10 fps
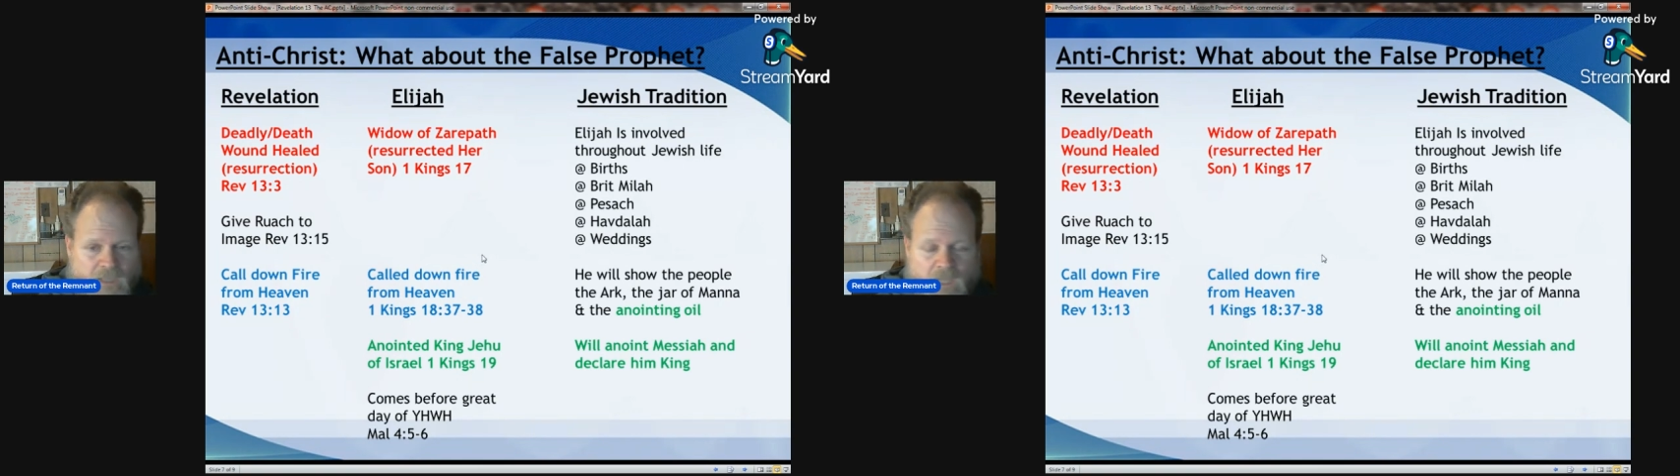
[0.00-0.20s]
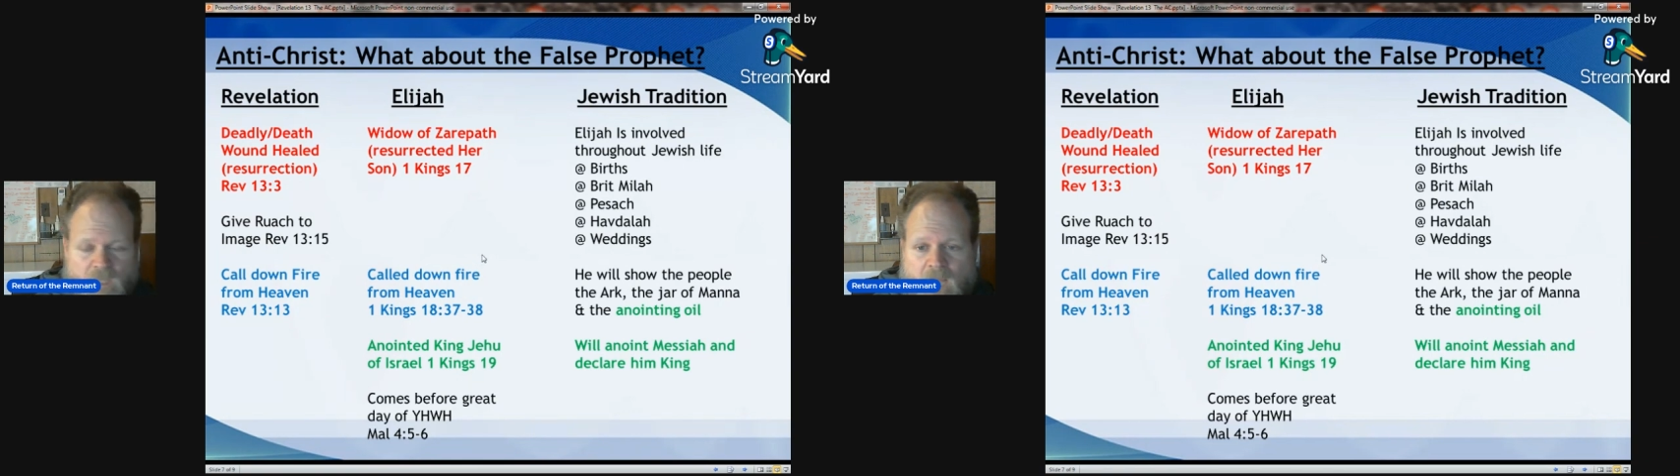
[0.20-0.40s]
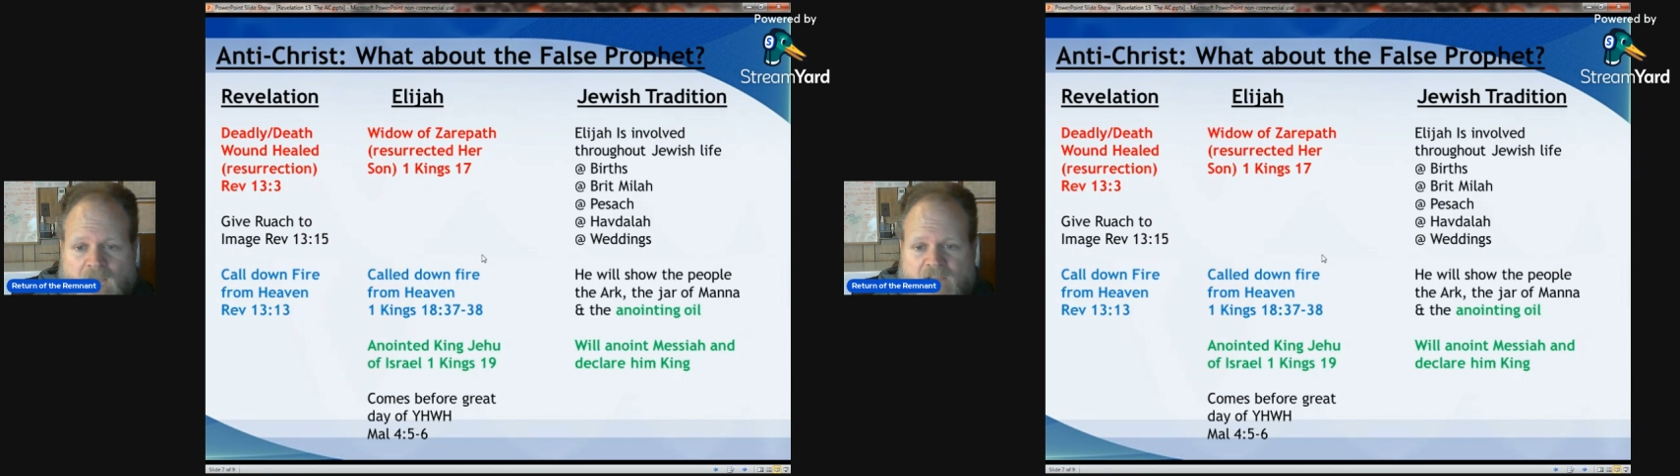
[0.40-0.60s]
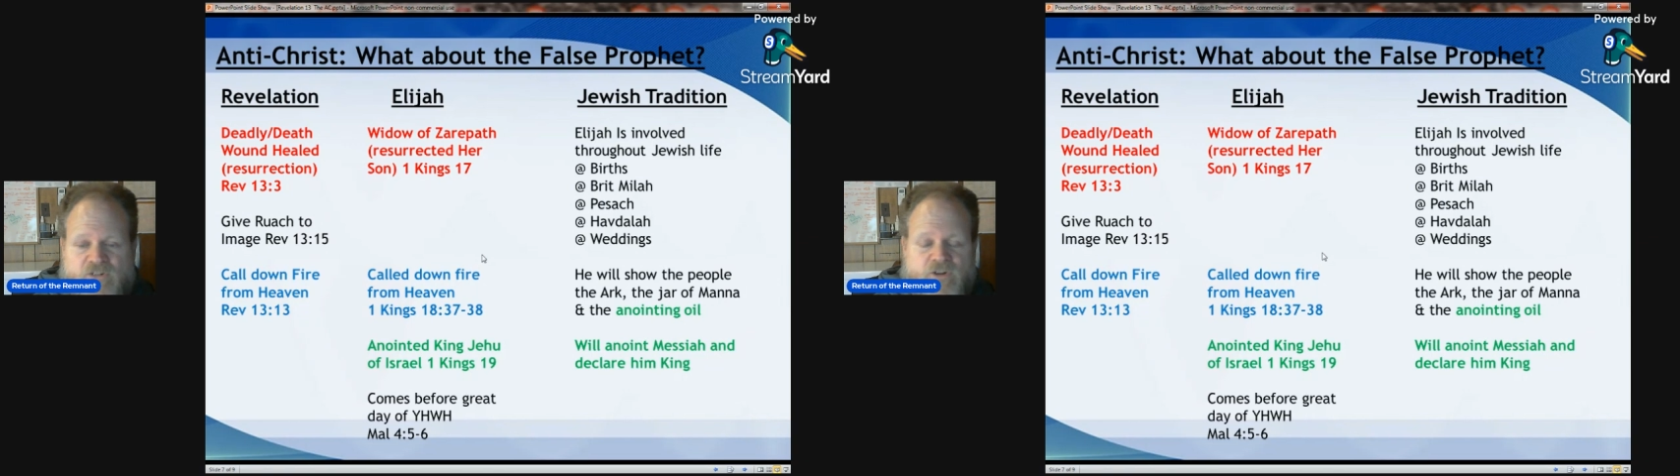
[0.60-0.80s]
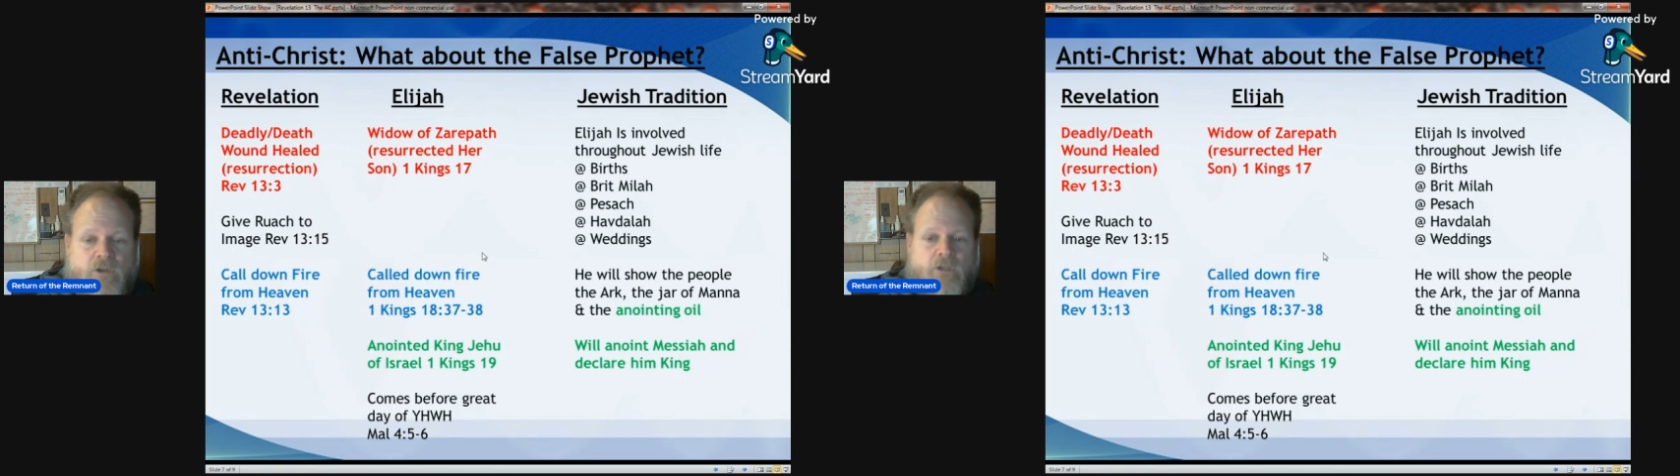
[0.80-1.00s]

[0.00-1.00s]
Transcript: Elijah